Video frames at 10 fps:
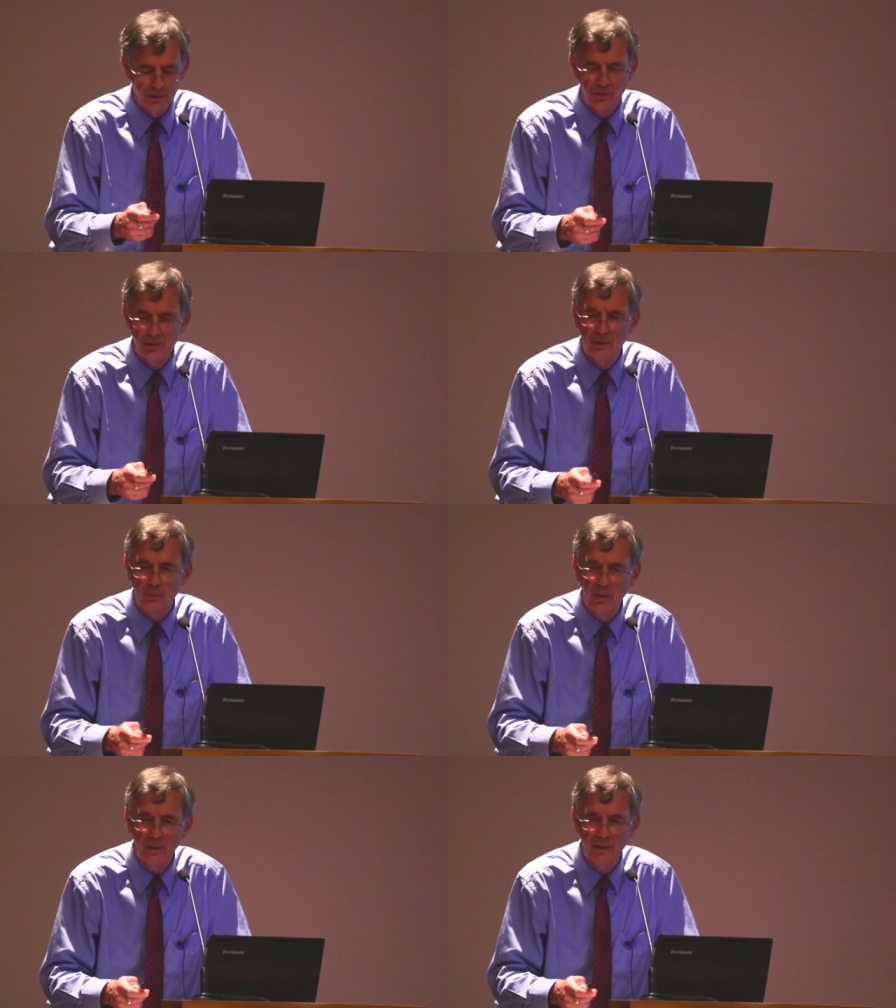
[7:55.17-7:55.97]
New
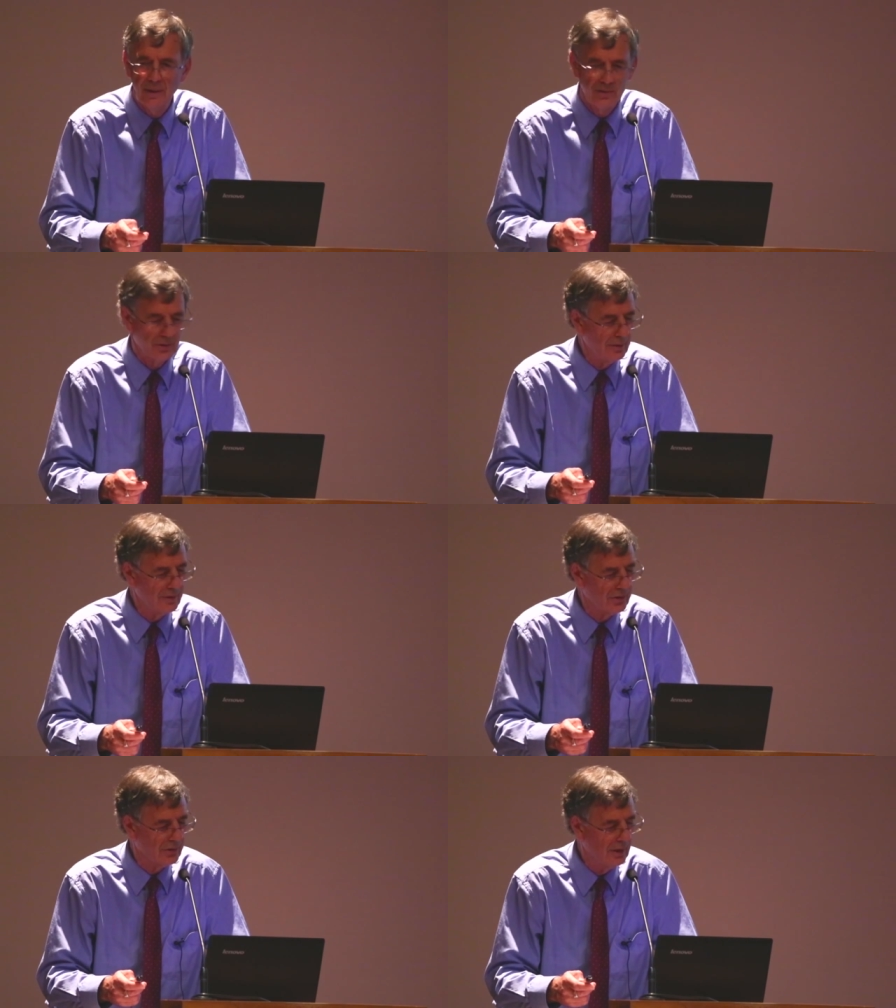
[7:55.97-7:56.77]
Zealand Wildlife
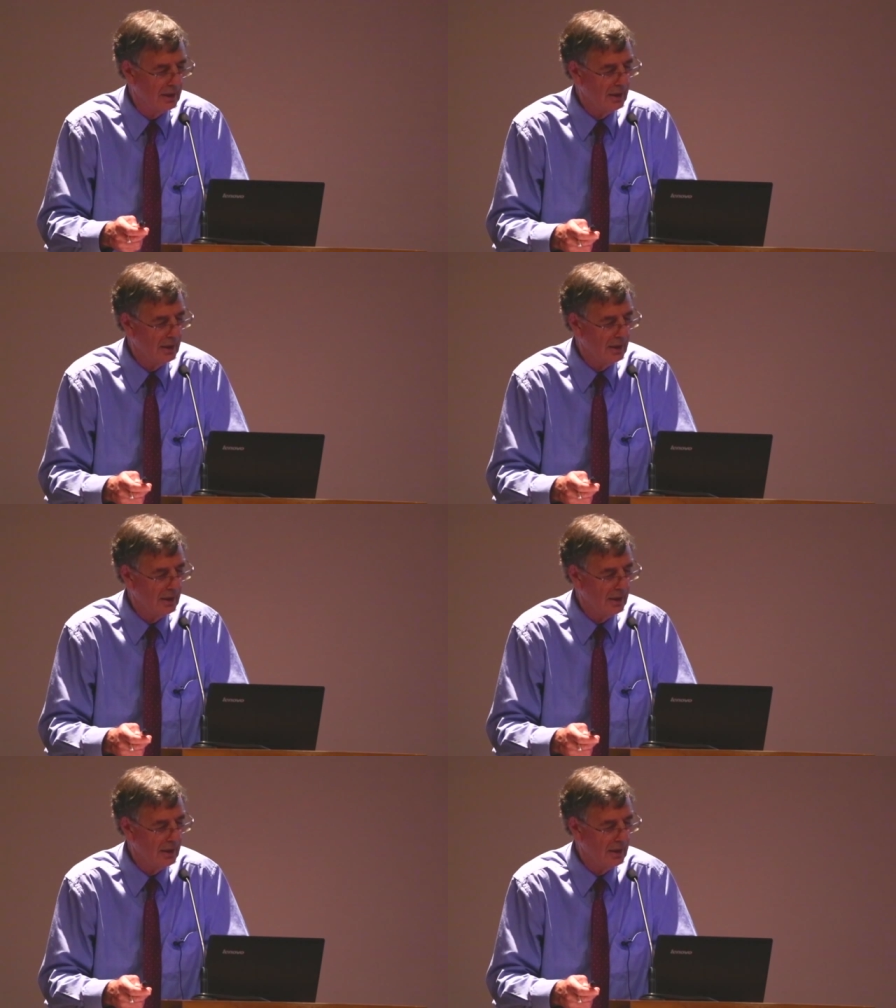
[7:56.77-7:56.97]
Service,